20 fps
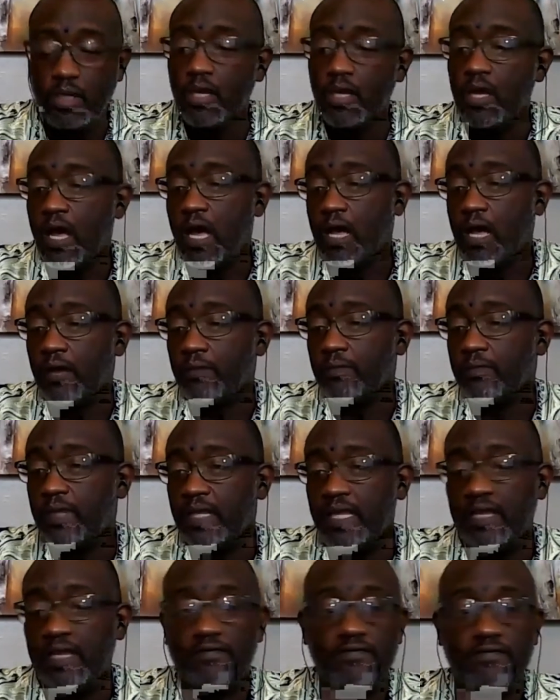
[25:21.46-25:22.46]
in for an
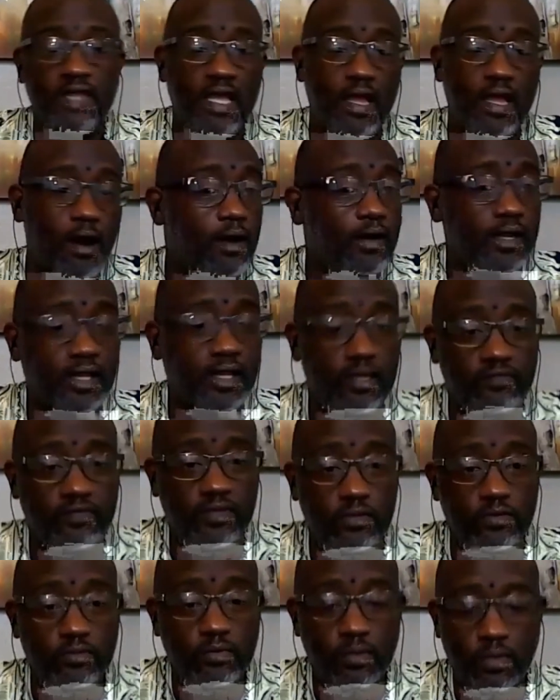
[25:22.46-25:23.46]
interview.
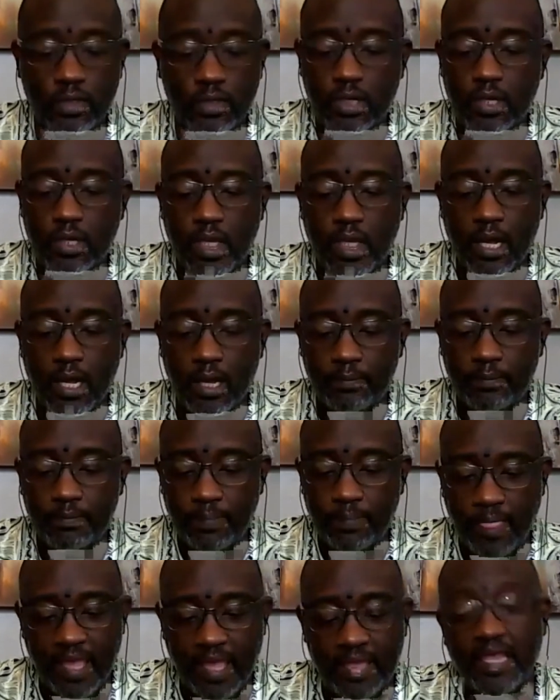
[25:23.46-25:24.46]
If they are
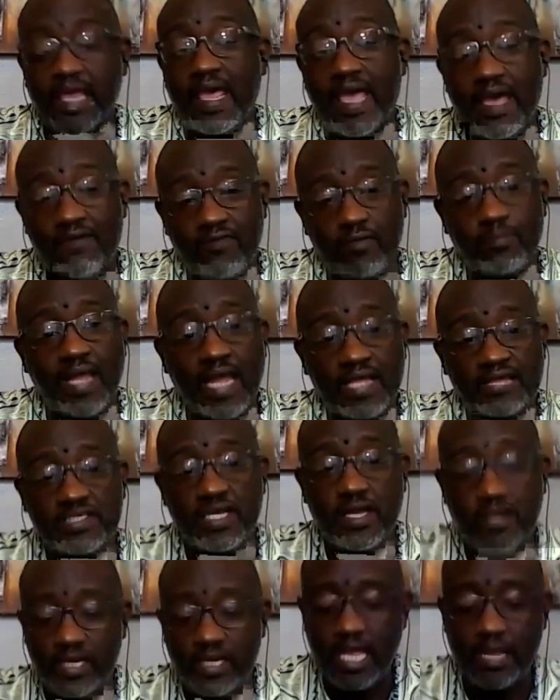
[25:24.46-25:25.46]
interviewed
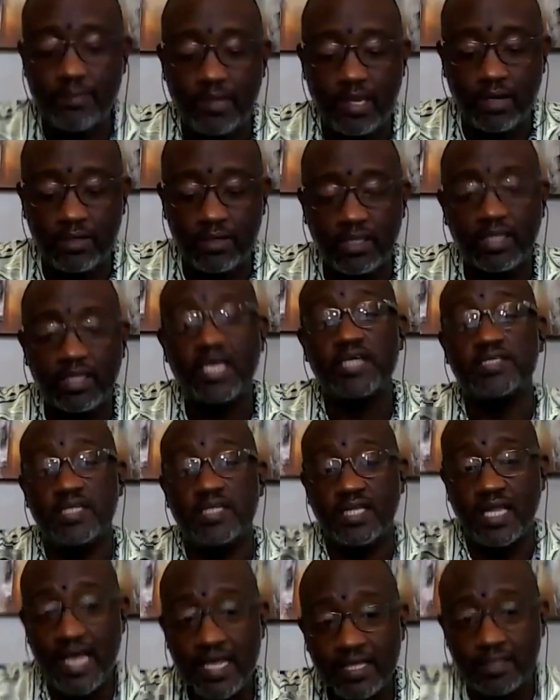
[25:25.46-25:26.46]
and they have a
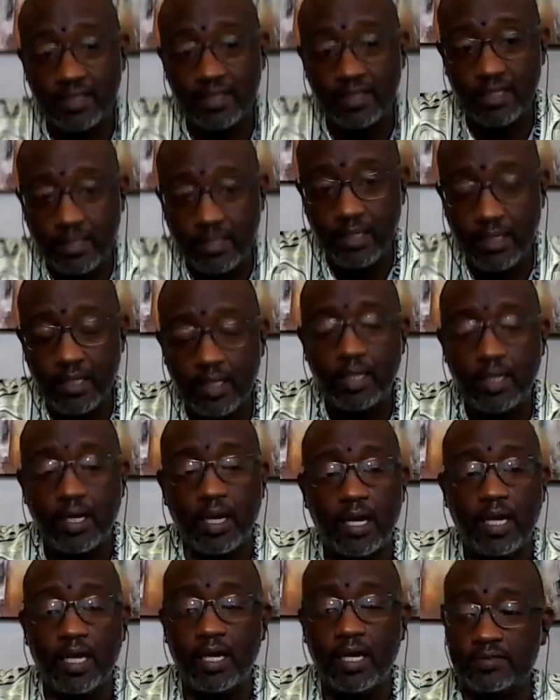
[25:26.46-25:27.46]
Black sounding name, they are
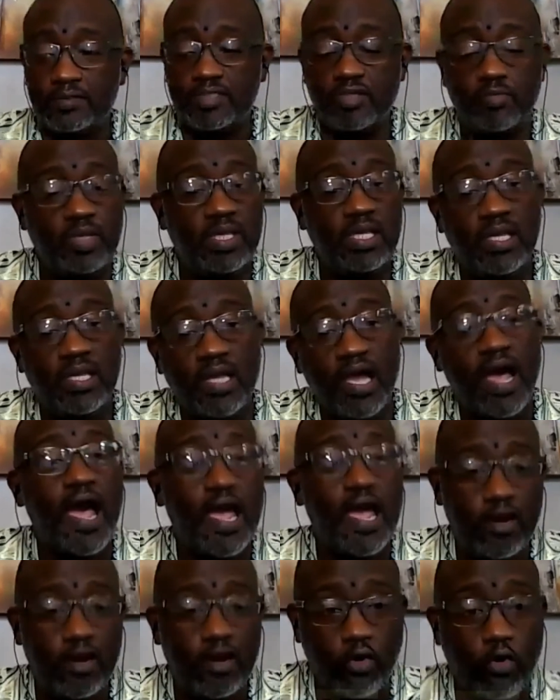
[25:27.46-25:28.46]
less likely
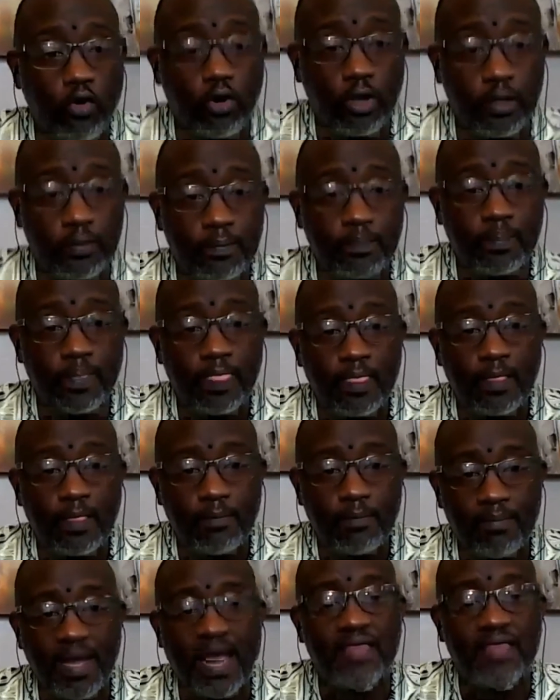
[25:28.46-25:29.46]
to be
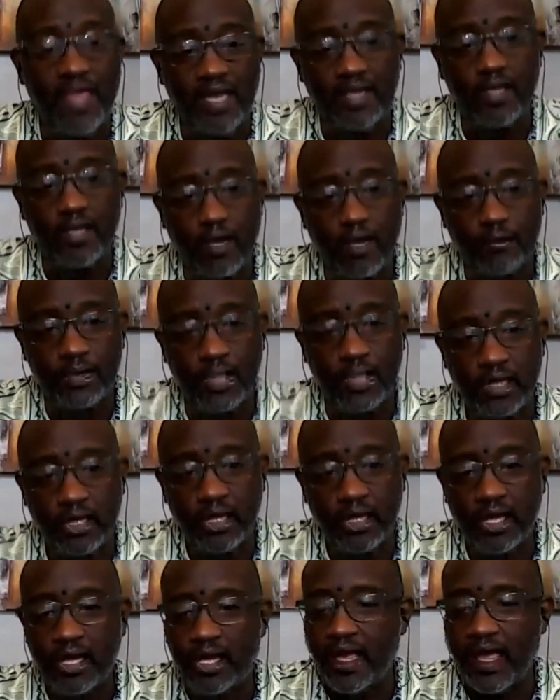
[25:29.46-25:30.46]
hired on
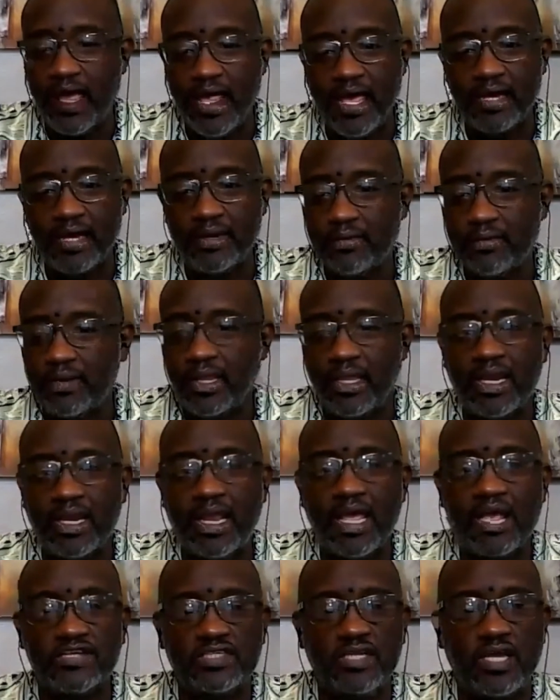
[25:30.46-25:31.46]
by that
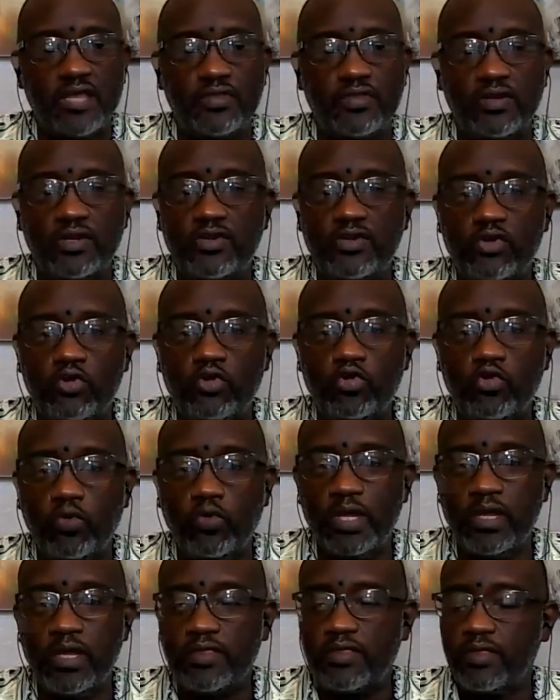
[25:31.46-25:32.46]
company. And
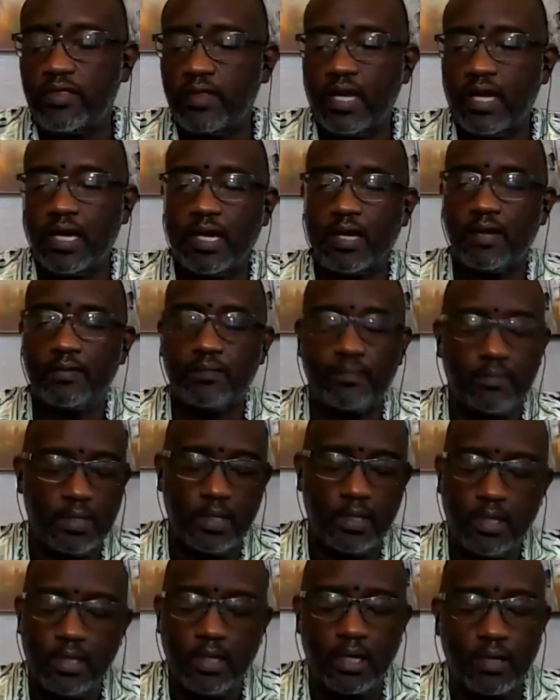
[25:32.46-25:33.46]
it has nothing to do
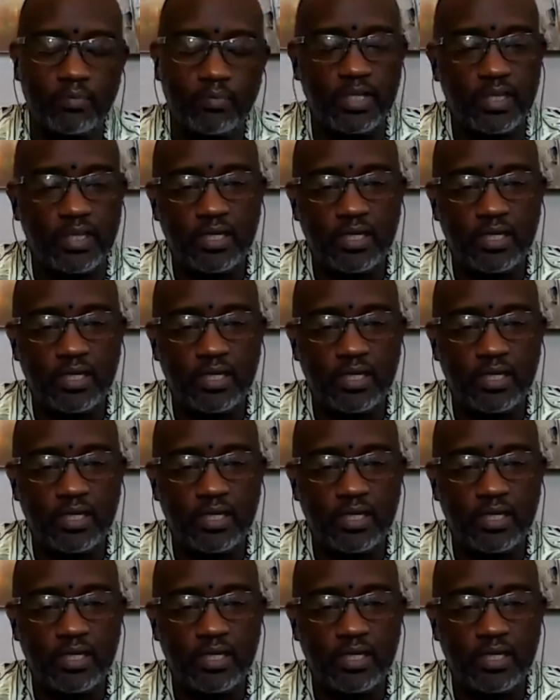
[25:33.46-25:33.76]
with